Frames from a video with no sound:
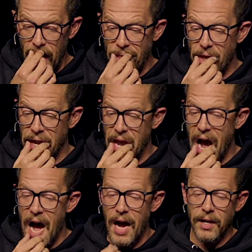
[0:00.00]
And then
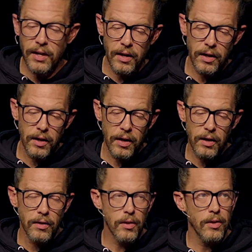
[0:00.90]
God,
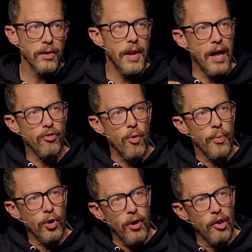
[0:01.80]
natural
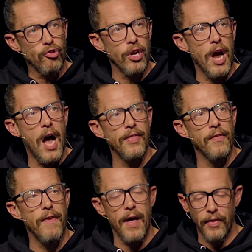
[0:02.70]
progression, God,
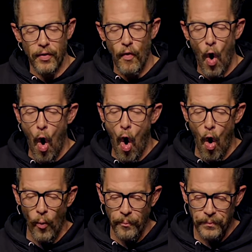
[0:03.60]
the father of
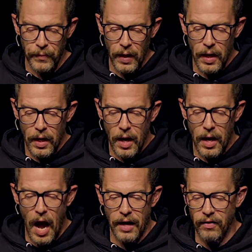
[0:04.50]
all.
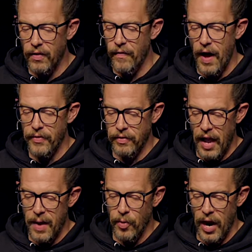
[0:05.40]
God is the father to
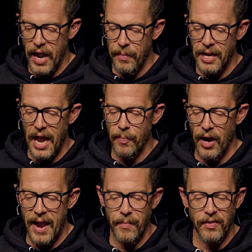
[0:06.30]
Abraham, and
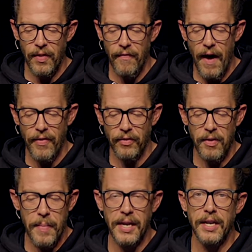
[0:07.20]
Abraham is the father
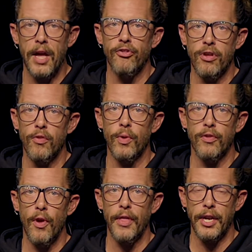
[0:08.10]
to many nations. We
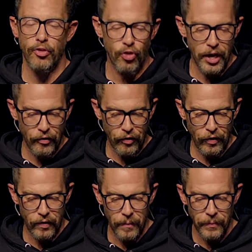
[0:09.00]
saw that in
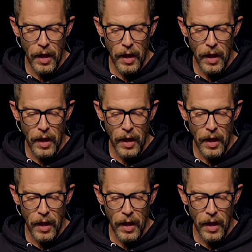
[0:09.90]
Genesis.